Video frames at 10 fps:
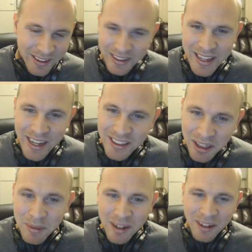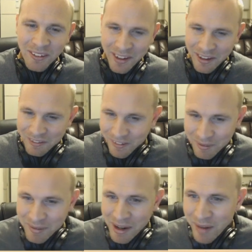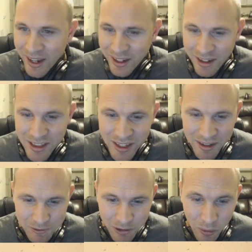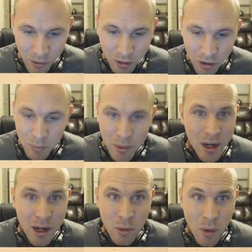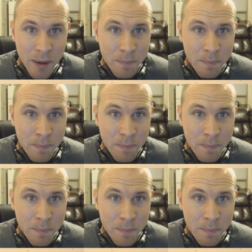Yeah, so I'm going to hold off. I'm not buying anything for a little bit anyway.